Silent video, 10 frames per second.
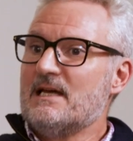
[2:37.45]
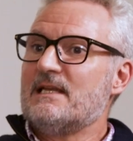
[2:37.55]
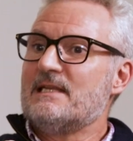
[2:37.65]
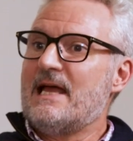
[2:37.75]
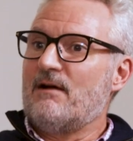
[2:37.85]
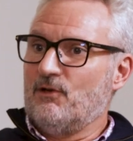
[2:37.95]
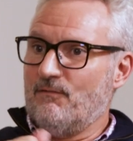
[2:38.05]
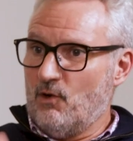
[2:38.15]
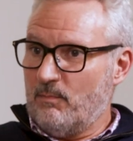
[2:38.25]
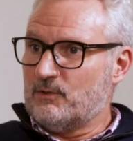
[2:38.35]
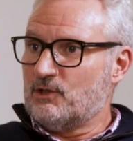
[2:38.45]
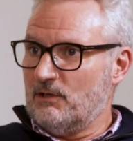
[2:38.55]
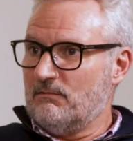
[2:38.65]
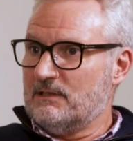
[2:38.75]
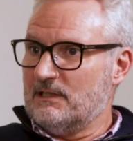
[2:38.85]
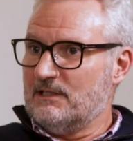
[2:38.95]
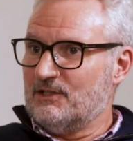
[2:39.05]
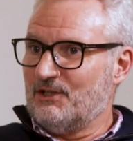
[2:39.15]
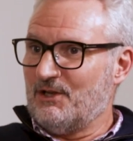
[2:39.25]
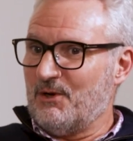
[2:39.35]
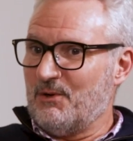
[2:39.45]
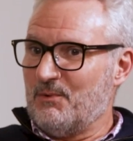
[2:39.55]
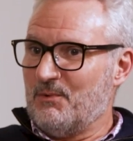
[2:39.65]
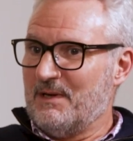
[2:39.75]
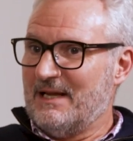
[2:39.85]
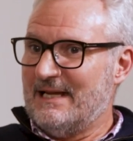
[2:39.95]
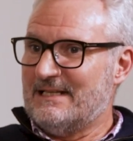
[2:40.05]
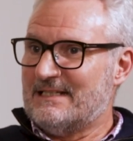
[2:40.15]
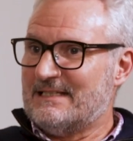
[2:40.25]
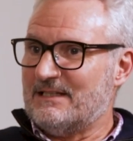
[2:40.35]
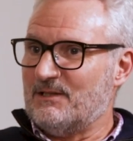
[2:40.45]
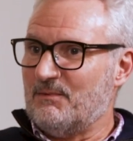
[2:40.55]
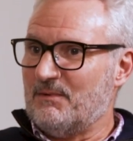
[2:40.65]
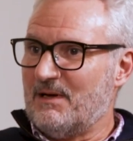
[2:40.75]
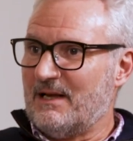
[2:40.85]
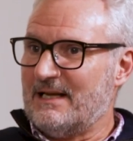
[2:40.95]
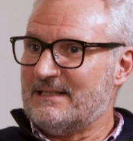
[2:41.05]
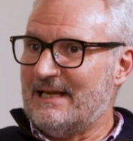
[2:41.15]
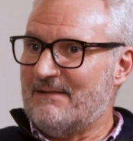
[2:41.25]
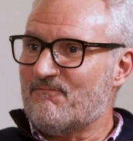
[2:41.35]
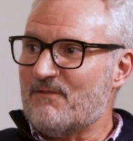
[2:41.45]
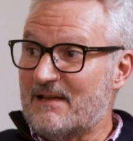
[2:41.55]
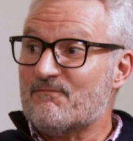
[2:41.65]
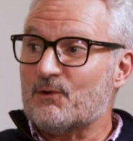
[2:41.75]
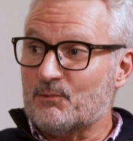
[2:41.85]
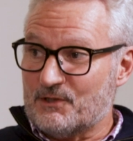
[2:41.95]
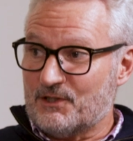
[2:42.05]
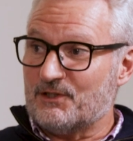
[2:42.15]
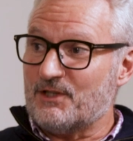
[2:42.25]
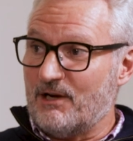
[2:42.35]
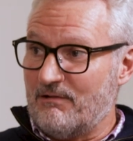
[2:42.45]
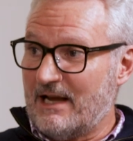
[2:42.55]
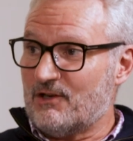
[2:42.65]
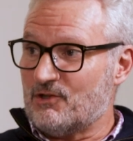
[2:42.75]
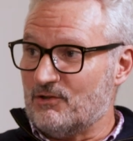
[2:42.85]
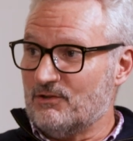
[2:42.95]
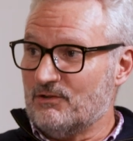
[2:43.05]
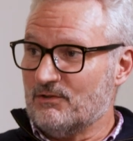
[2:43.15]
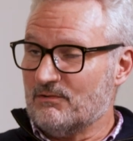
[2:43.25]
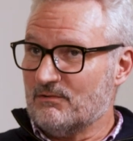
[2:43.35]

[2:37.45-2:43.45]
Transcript: And now you've an opportunity to go into, influence the direction